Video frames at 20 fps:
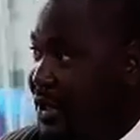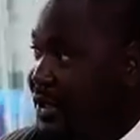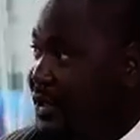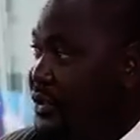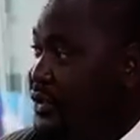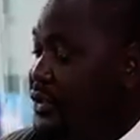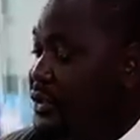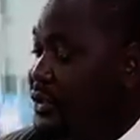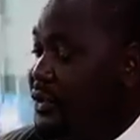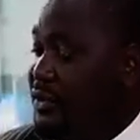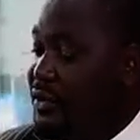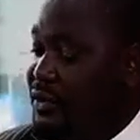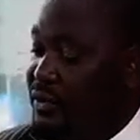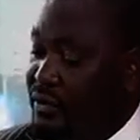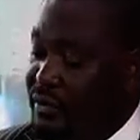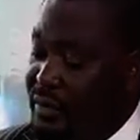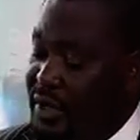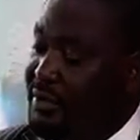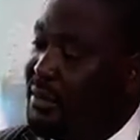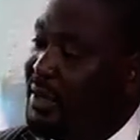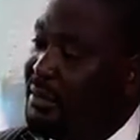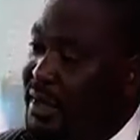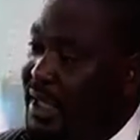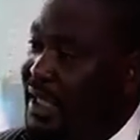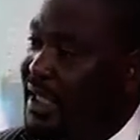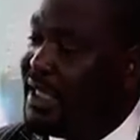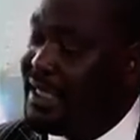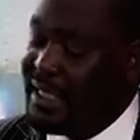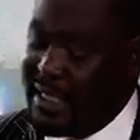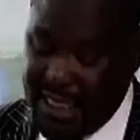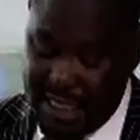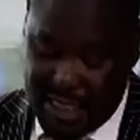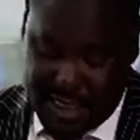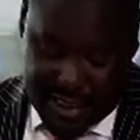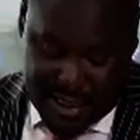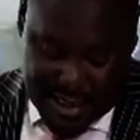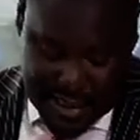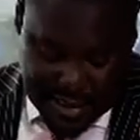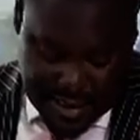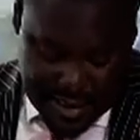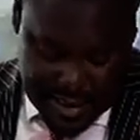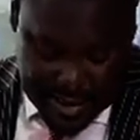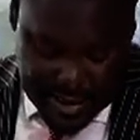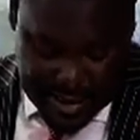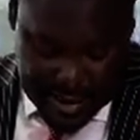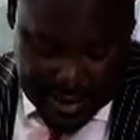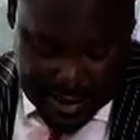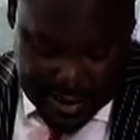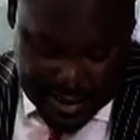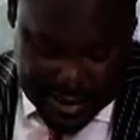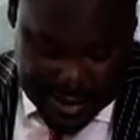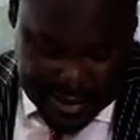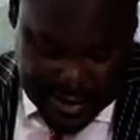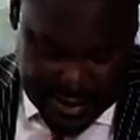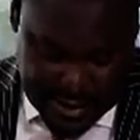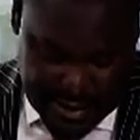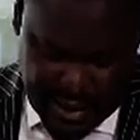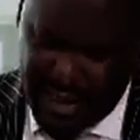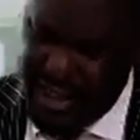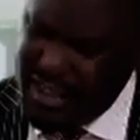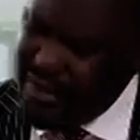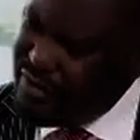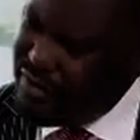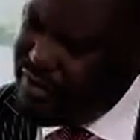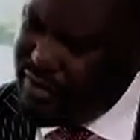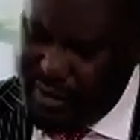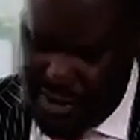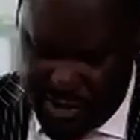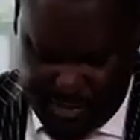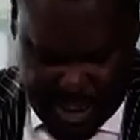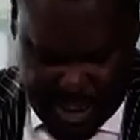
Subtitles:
So when my brother says that, let me